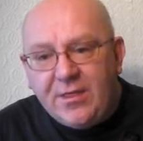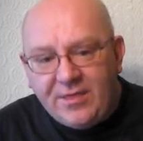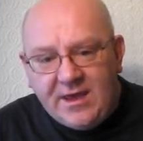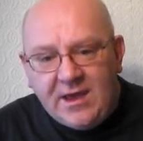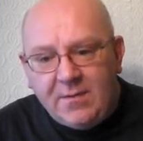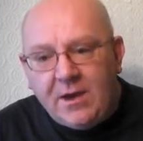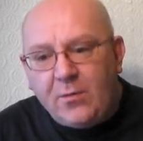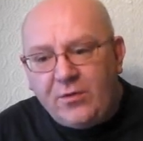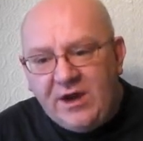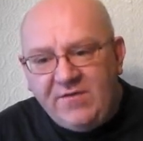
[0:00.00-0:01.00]
think about
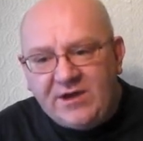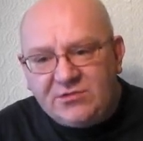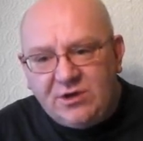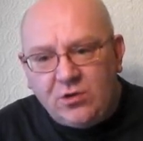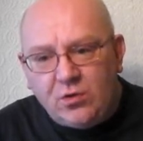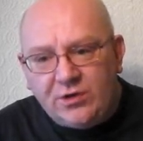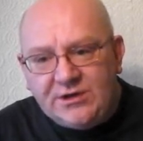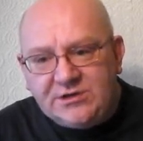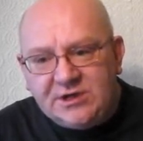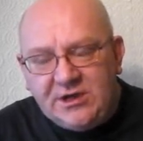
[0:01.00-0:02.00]
previous
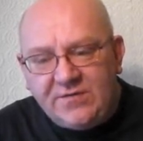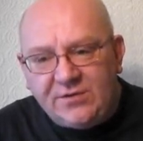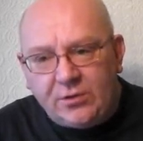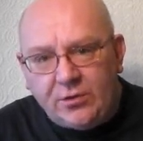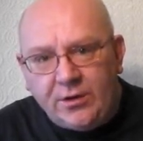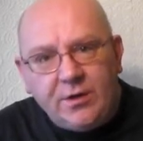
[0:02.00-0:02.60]
recordings that you've done.